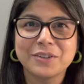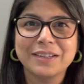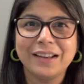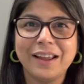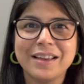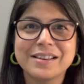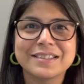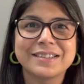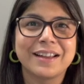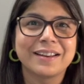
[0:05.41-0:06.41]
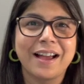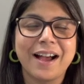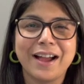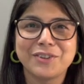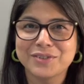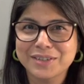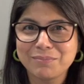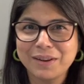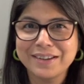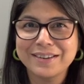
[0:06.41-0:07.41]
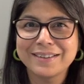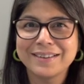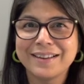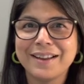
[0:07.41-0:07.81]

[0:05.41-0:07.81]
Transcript: the delay is that I just completed